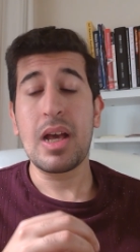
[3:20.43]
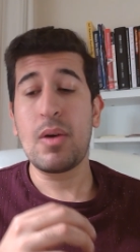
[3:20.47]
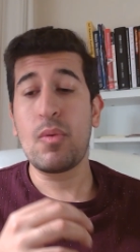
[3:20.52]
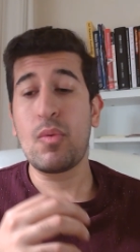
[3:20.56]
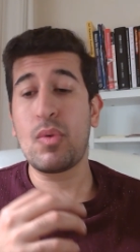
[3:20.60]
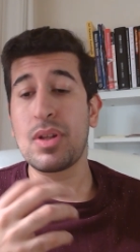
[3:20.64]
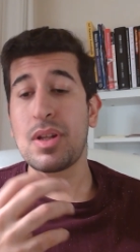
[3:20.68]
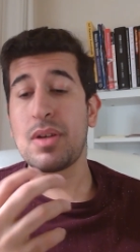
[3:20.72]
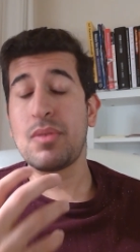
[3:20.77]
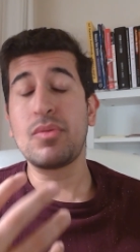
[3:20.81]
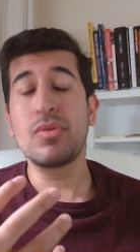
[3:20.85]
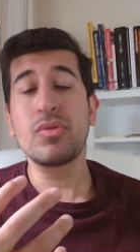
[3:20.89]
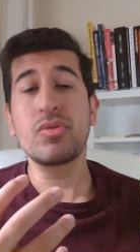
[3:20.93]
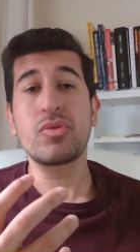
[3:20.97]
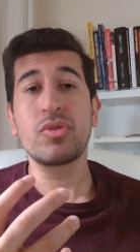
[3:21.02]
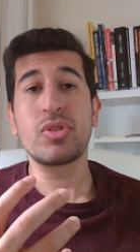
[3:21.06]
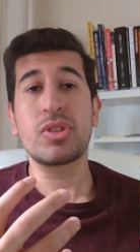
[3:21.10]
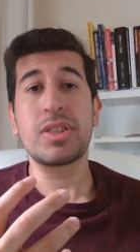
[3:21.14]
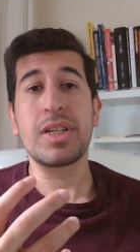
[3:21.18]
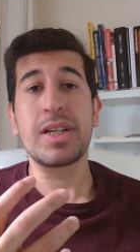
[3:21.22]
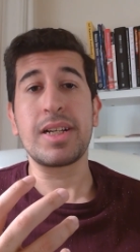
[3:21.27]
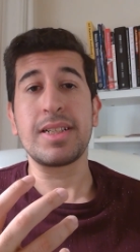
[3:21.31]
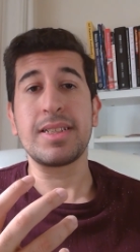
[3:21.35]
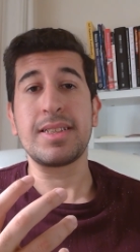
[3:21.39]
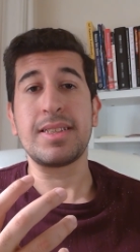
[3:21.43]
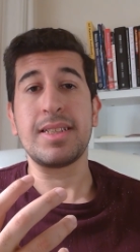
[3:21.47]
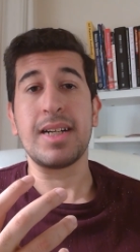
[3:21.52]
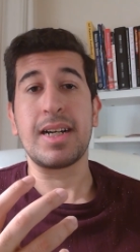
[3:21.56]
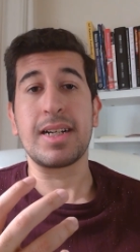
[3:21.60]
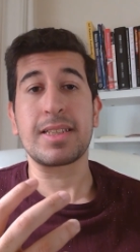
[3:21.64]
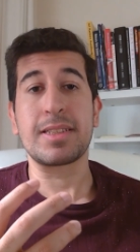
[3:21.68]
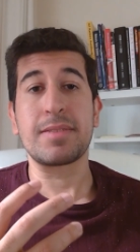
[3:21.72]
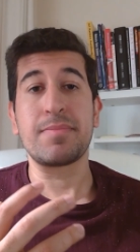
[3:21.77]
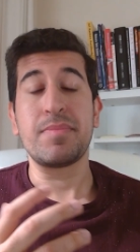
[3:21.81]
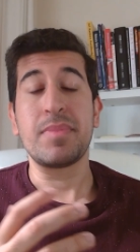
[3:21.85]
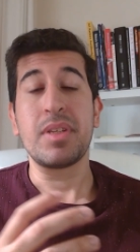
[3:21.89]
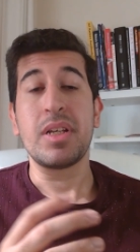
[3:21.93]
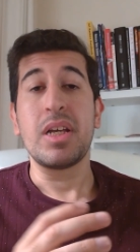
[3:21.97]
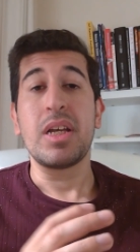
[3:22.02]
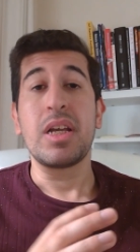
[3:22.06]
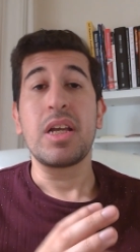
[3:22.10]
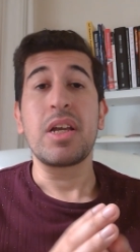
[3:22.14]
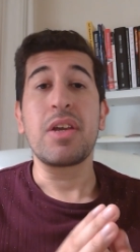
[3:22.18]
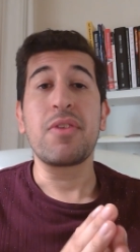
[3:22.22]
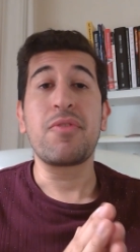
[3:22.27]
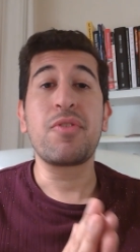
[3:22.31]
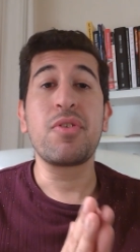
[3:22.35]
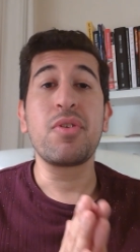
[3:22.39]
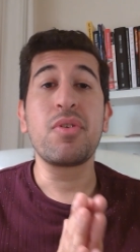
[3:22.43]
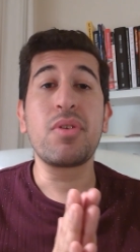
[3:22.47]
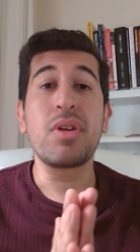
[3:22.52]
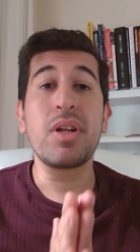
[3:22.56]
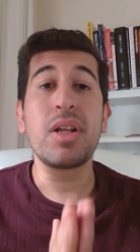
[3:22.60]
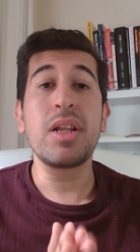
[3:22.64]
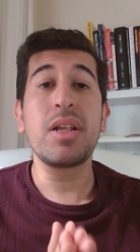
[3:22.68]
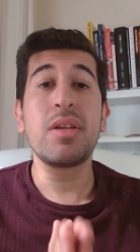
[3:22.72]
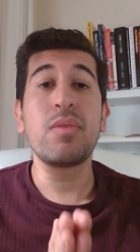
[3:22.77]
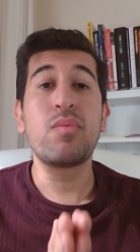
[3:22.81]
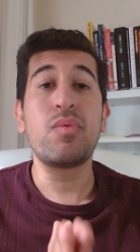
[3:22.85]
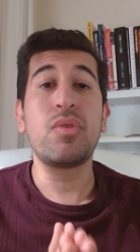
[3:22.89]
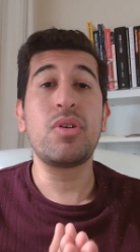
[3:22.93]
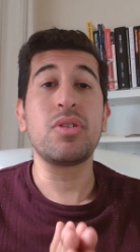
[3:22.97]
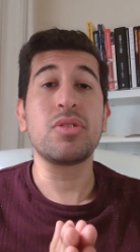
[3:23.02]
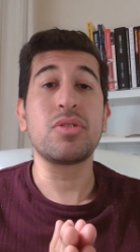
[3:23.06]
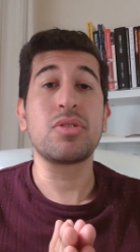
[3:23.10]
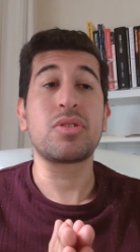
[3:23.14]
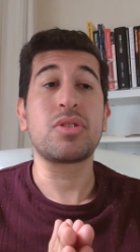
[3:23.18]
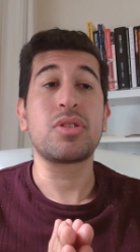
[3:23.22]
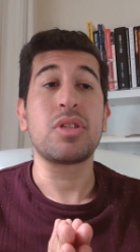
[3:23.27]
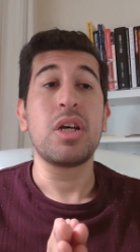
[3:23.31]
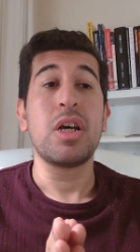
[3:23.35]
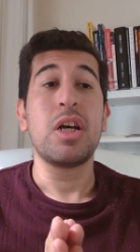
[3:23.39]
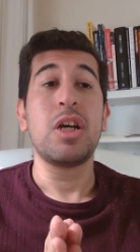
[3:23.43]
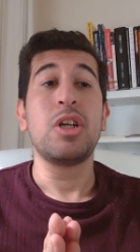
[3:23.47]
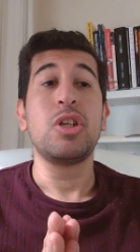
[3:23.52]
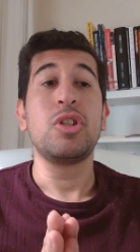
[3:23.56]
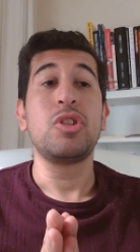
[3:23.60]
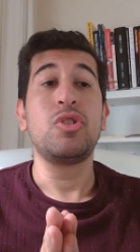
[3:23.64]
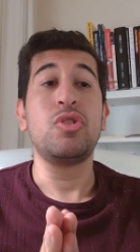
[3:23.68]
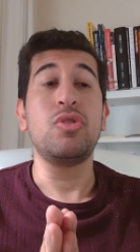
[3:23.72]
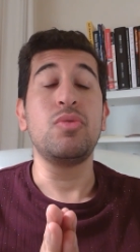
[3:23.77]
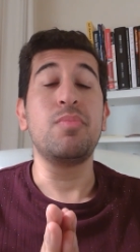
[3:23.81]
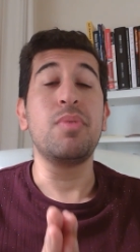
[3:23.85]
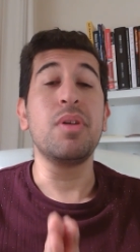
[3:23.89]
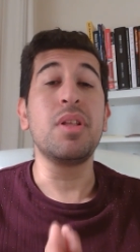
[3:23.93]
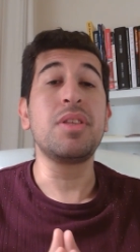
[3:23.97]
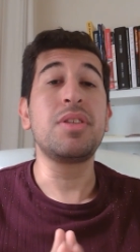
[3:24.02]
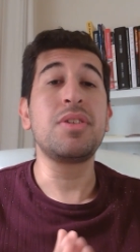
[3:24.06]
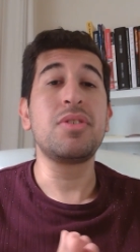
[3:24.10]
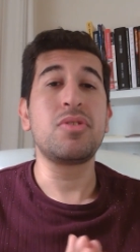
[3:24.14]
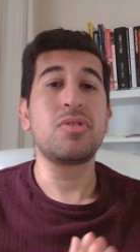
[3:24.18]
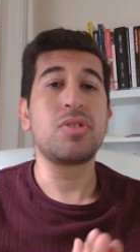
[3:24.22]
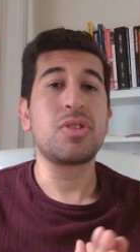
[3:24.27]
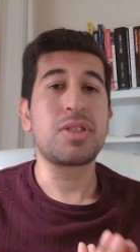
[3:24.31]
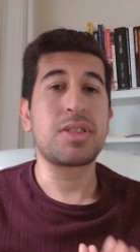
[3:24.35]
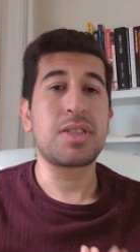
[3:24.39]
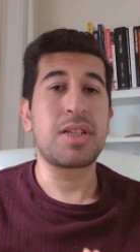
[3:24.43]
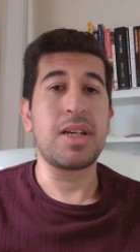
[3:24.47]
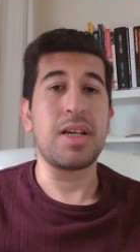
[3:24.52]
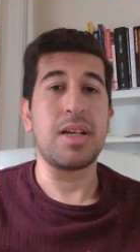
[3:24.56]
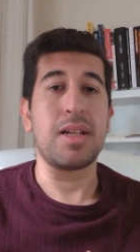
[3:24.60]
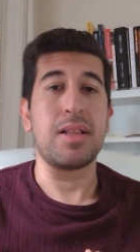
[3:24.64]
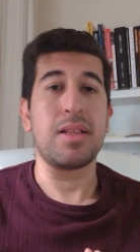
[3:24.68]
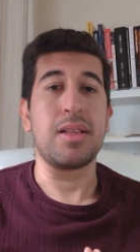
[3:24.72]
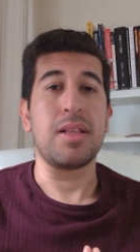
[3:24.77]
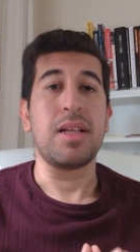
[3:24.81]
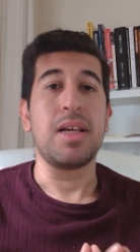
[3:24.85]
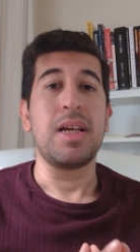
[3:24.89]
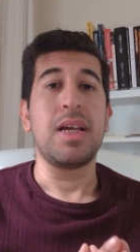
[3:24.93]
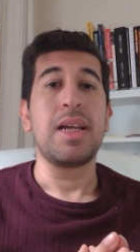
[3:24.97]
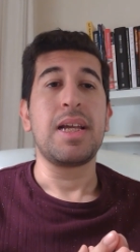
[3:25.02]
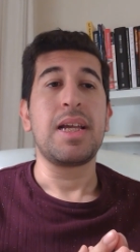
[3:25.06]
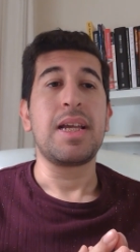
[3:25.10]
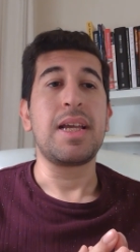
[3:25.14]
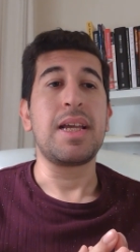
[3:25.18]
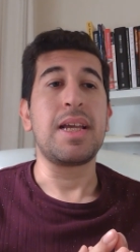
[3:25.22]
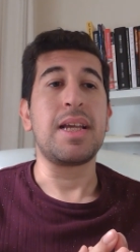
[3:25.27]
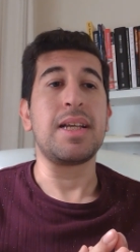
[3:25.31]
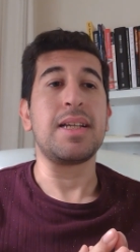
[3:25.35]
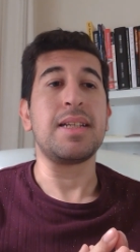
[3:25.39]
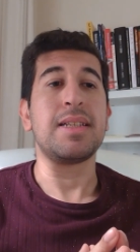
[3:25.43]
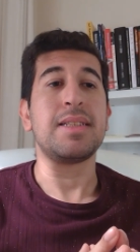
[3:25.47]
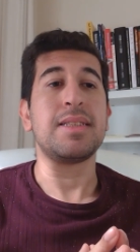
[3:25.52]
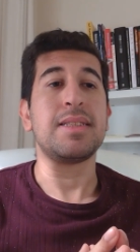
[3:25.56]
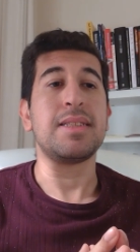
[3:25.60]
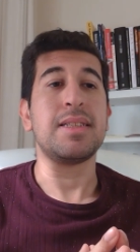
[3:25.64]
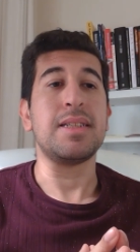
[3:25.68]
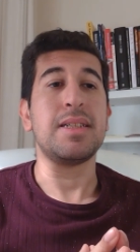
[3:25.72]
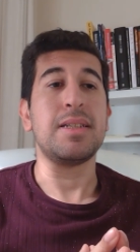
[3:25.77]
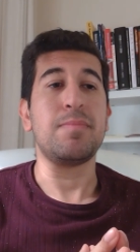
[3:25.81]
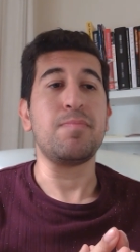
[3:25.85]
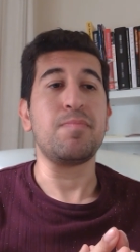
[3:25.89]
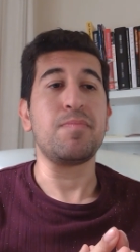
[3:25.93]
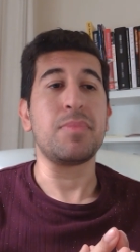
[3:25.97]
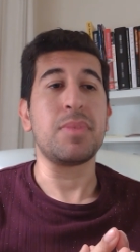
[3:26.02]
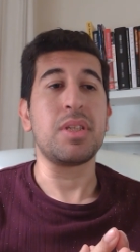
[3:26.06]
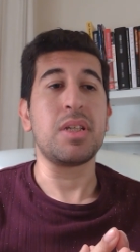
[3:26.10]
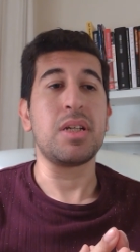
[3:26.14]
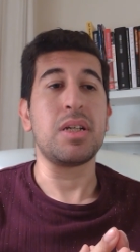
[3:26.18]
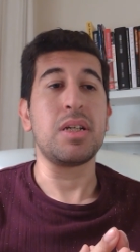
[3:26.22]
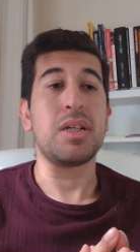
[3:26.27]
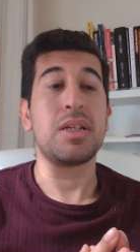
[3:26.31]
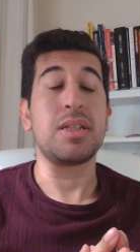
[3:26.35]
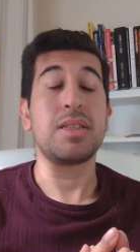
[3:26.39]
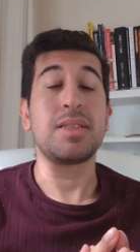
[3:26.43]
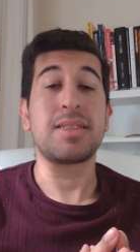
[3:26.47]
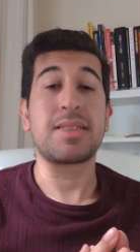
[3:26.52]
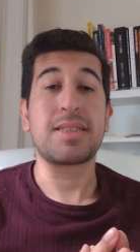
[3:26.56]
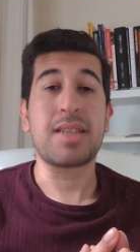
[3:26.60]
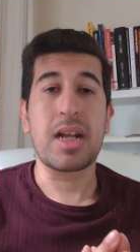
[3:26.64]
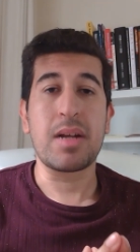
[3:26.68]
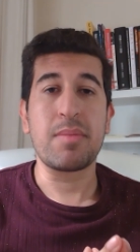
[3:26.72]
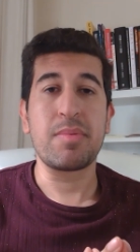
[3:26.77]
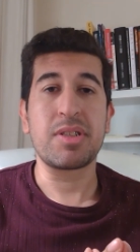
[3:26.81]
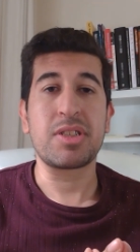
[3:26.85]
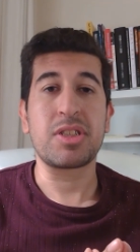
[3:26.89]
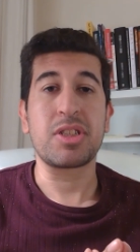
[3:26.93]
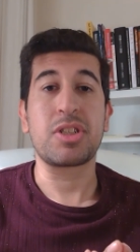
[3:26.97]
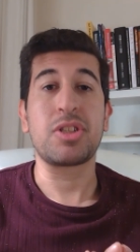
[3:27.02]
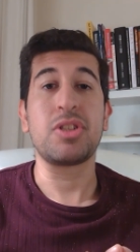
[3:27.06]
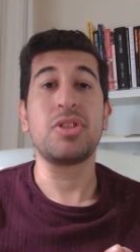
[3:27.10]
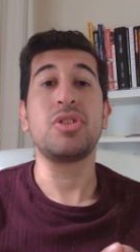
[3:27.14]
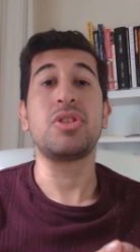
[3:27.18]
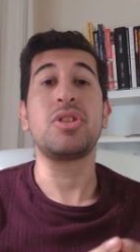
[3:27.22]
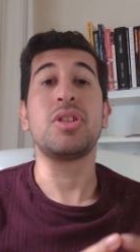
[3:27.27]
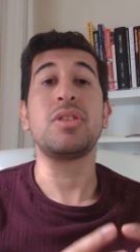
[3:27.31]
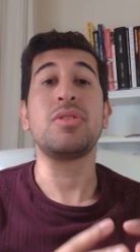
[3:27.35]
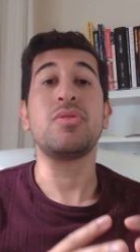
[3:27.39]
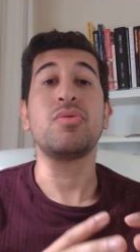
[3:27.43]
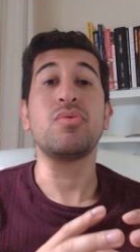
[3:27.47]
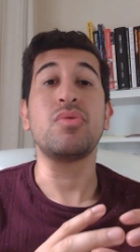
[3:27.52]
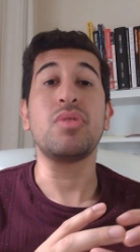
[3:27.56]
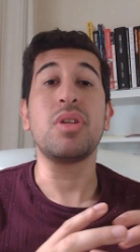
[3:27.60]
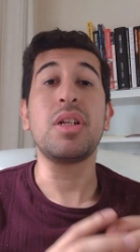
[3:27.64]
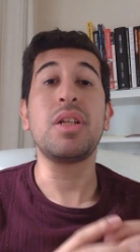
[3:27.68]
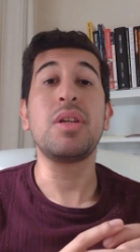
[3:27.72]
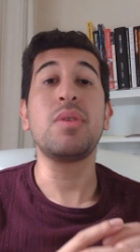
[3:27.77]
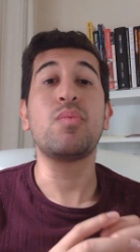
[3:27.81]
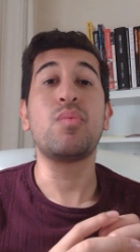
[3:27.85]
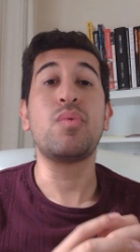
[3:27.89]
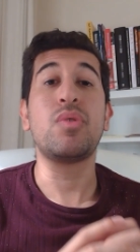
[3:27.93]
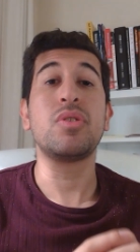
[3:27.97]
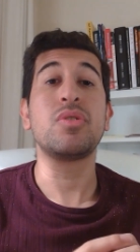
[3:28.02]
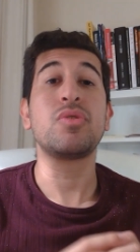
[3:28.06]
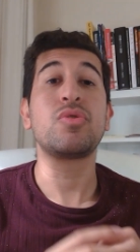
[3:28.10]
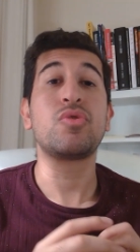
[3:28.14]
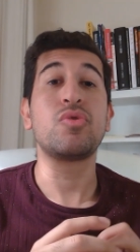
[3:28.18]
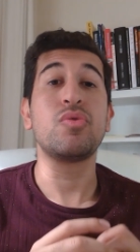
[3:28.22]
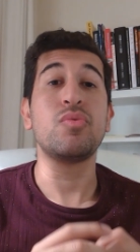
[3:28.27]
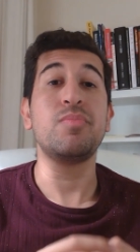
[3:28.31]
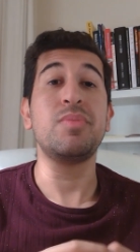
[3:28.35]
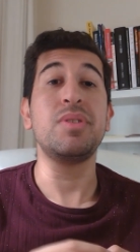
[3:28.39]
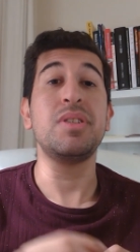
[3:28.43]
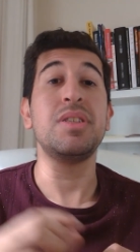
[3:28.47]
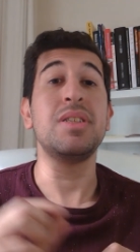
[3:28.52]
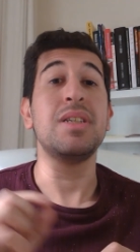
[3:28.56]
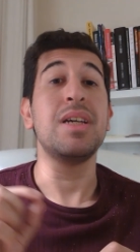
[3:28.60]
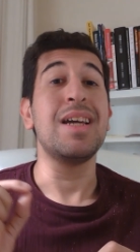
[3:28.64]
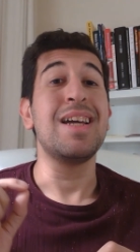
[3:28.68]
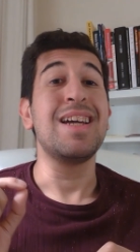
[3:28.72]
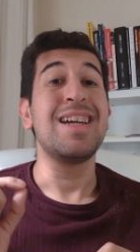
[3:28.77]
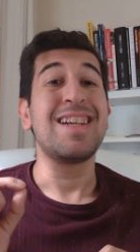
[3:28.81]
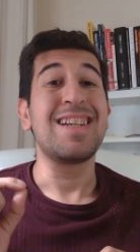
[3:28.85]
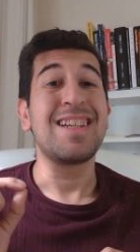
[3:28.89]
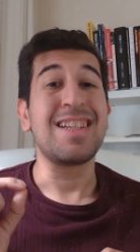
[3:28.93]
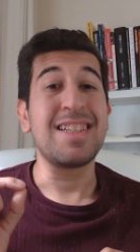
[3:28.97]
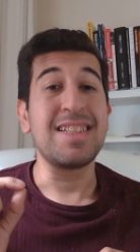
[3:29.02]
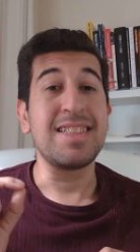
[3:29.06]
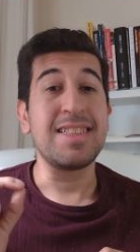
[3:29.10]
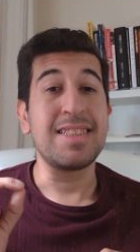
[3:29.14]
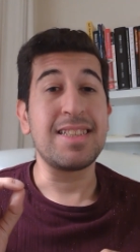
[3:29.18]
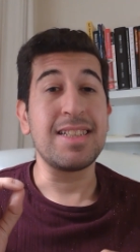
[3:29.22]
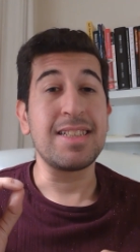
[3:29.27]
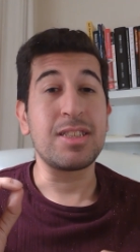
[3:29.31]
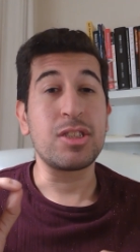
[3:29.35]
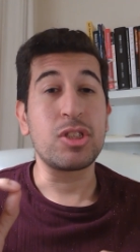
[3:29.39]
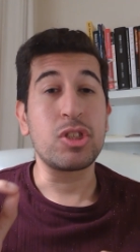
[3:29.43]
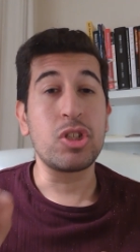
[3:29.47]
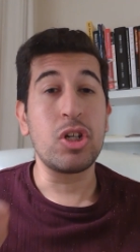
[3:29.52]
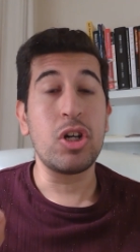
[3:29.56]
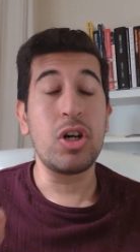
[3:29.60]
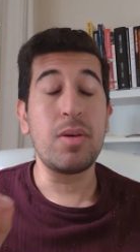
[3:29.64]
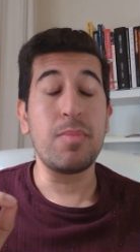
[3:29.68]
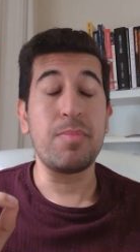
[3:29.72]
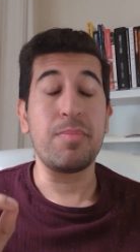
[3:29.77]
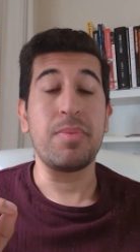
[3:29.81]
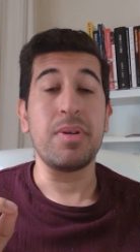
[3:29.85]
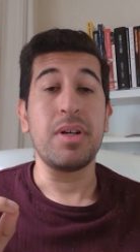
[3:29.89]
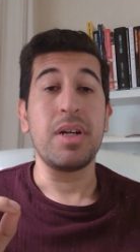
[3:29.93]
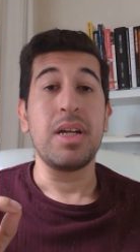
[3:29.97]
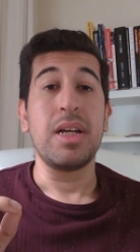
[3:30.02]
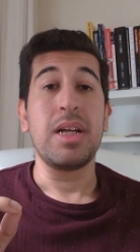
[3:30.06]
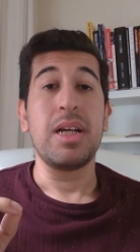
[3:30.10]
what i want to say is that if you really want to build your skill in um, uh, in cybersecurity and you really want to be in the top